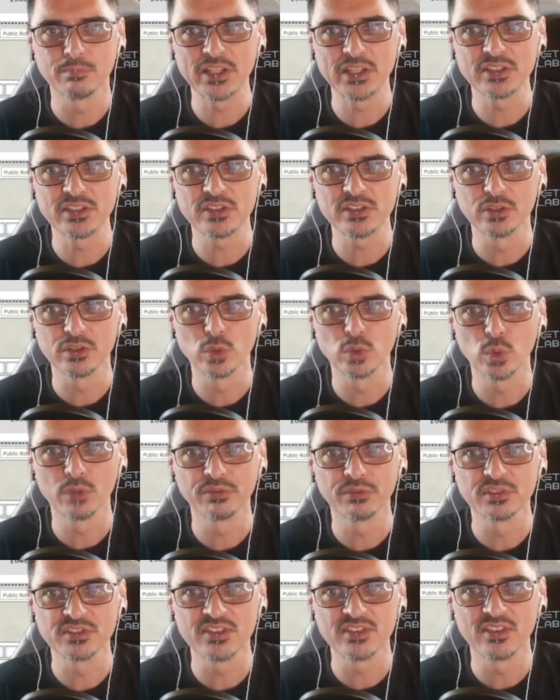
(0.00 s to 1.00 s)
based on
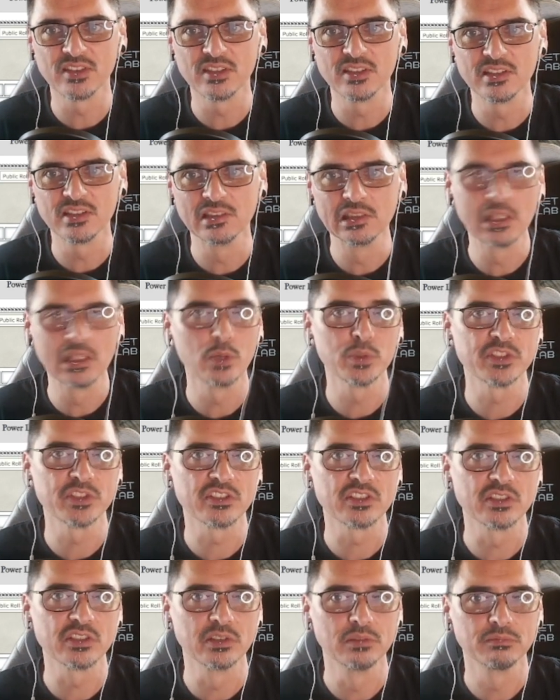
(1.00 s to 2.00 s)
whoever is the lowest
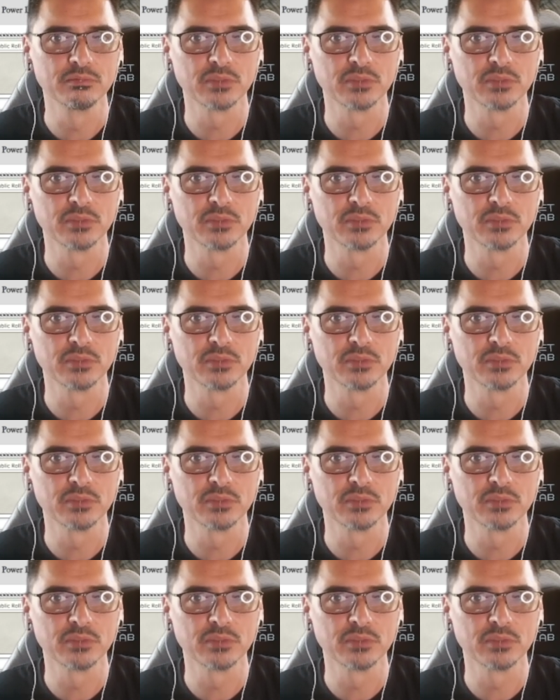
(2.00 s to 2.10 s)
skill.